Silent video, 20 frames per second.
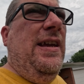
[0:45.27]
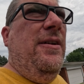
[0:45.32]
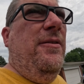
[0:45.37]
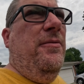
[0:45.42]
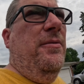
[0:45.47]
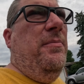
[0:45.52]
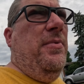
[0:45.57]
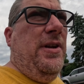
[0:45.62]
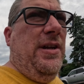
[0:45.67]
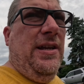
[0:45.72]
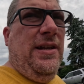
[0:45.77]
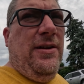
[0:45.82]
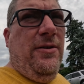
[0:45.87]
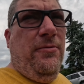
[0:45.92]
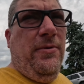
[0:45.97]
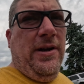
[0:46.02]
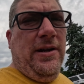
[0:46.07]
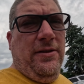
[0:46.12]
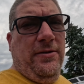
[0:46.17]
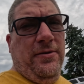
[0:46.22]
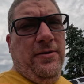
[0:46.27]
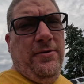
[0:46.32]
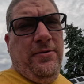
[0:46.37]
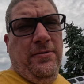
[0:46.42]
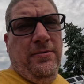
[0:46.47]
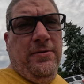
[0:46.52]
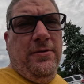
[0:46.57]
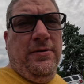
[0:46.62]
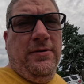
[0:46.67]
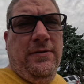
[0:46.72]
We're bringing a regular
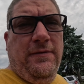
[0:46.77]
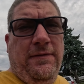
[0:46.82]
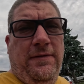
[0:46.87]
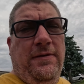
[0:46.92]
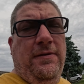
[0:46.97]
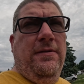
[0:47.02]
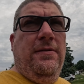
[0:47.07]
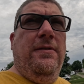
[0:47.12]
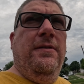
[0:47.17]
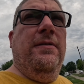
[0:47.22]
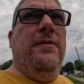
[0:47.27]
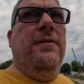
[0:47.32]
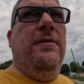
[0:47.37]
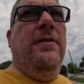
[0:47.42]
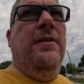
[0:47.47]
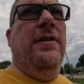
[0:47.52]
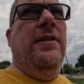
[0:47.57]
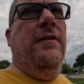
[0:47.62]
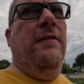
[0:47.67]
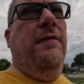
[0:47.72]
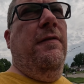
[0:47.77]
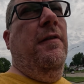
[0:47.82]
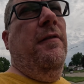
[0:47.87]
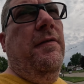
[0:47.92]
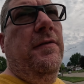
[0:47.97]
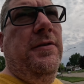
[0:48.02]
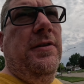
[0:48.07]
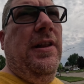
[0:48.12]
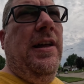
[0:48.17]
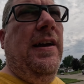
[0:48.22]
cooler for the
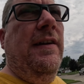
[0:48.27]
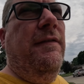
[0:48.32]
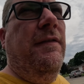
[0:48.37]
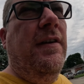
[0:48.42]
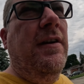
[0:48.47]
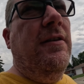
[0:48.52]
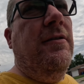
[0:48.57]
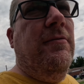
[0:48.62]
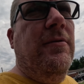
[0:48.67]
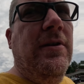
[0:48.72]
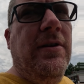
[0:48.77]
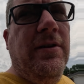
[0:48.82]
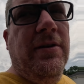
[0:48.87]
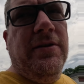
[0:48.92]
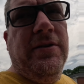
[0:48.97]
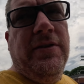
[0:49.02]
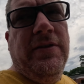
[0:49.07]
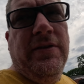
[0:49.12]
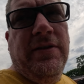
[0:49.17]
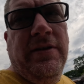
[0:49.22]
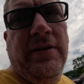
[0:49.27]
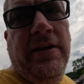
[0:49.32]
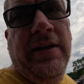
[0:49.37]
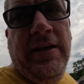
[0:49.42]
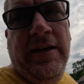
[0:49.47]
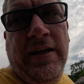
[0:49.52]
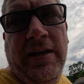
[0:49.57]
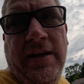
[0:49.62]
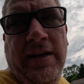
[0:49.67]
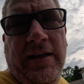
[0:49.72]
4th of July fireworks,
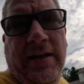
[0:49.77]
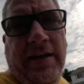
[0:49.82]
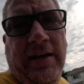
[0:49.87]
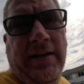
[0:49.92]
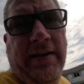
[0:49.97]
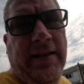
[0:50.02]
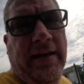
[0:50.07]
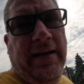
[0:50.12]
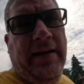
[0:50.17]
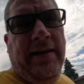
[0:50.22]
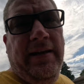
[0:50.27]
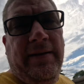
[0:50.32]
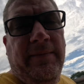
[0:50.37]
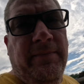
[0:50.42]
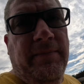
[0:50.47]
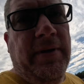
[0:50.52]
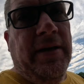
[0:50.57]
and then